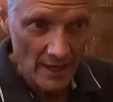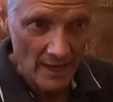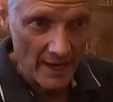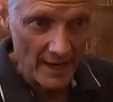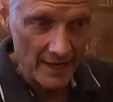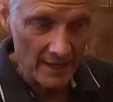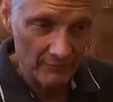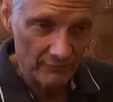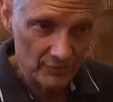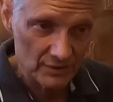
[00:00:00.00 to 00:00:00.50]

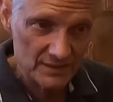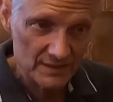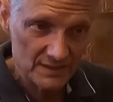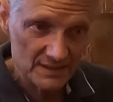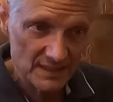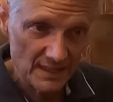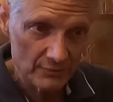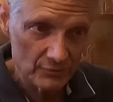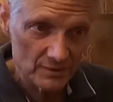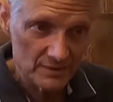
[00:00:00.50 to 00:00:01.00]
And ever since
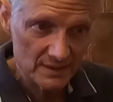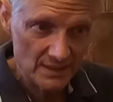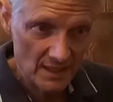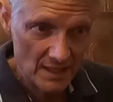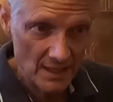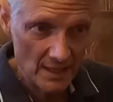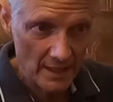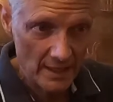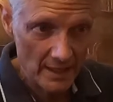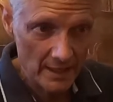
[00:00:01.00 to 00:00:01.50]
I was a
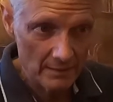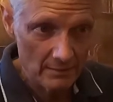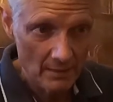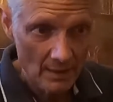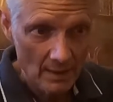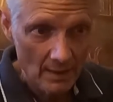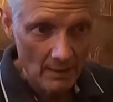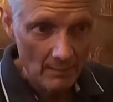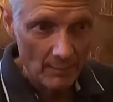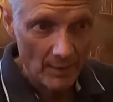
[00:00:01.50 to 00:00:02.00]
kid,
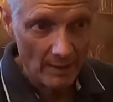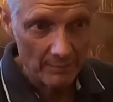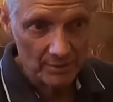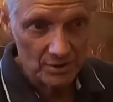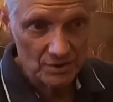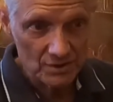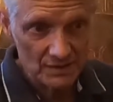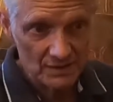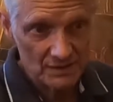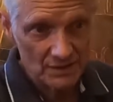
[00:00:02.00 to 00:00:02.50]
probably
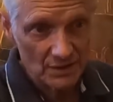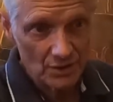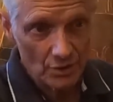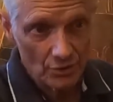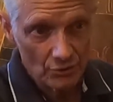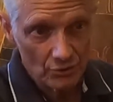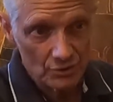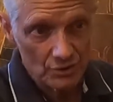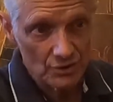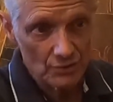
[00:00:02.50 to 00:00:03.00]
just a
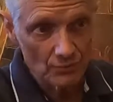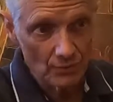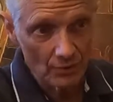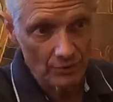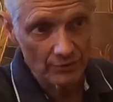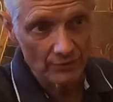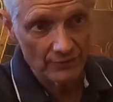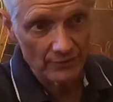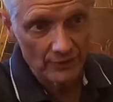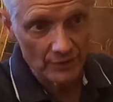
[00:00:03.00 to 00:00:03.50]
year or two
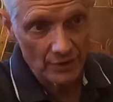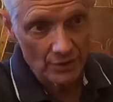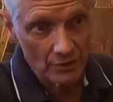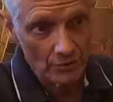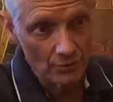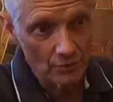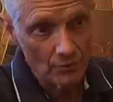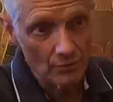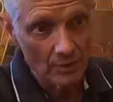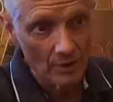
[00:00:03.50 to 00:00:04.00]
older than
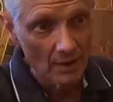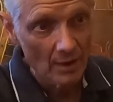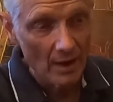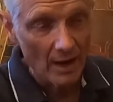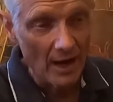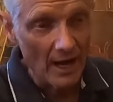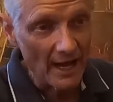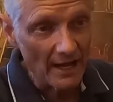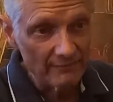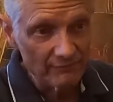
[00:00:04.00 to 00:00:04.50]
you,
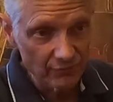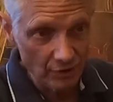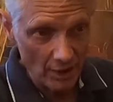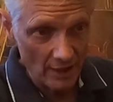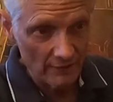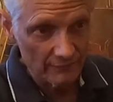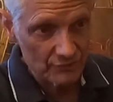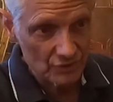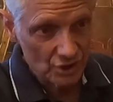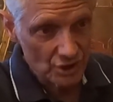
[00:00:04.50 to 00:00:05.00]
I've
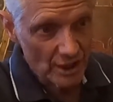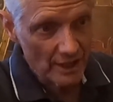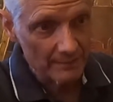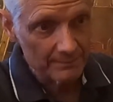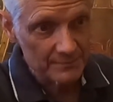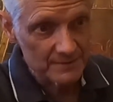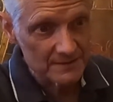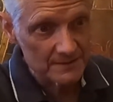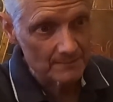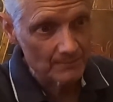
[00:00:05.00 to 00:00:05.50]
loved
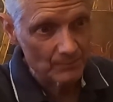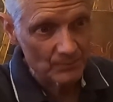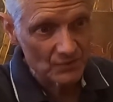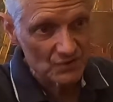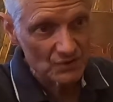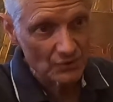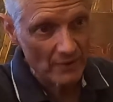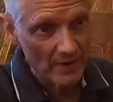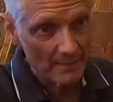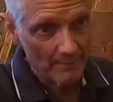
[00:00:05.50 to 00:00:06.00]
ships.
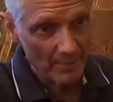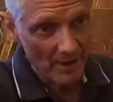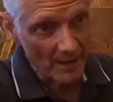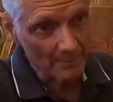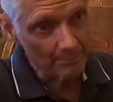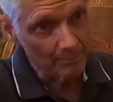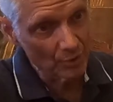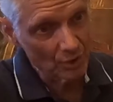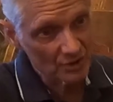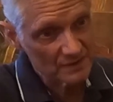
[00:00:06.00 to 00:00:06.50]
So I
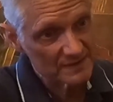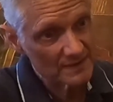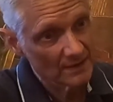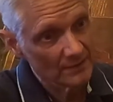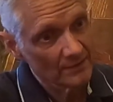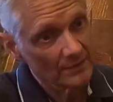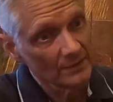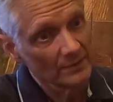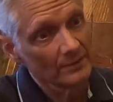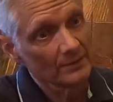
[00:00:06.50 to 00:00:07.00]
bought books
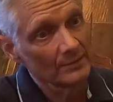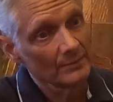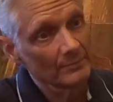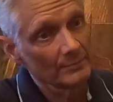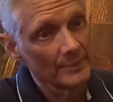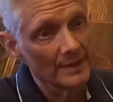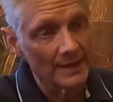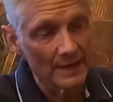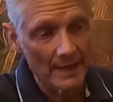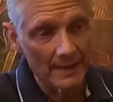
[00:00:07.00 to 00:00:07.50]
on
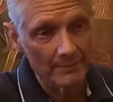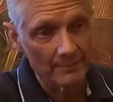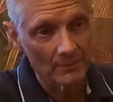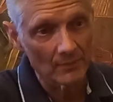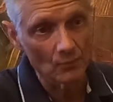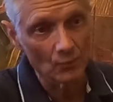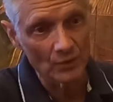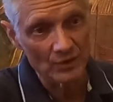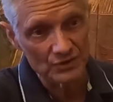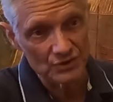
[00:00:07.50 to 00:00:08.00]
them, and I
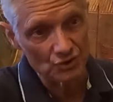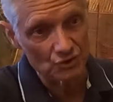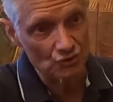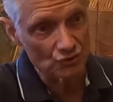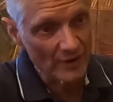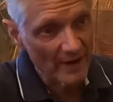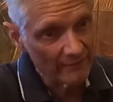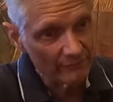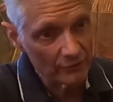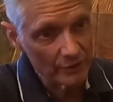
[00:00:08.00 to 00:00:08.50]
went to
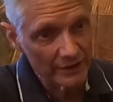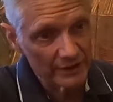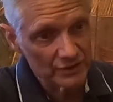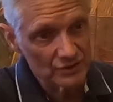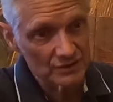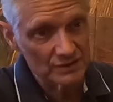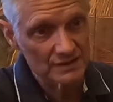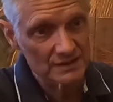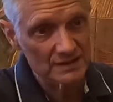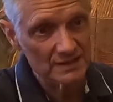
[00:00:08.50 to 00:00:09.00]
travel
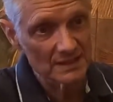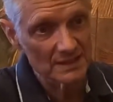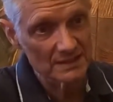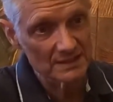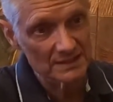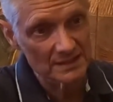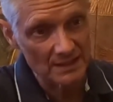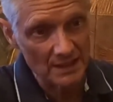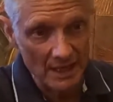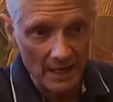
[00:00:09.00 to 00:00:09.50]

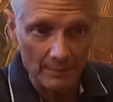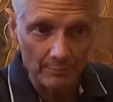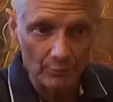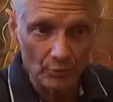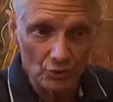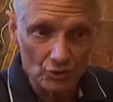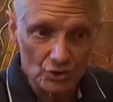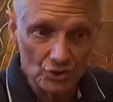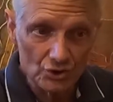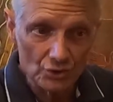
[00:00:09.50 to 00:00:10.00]
agencies and got
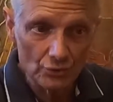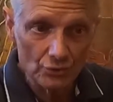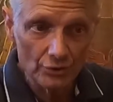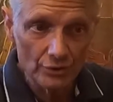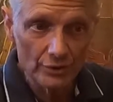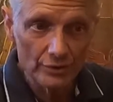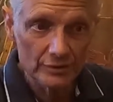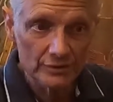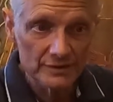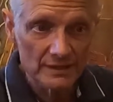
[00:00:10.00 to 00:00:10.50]

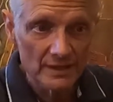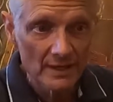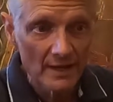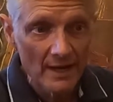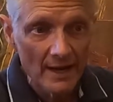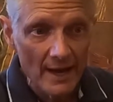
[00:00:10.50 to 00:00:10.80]
brochures.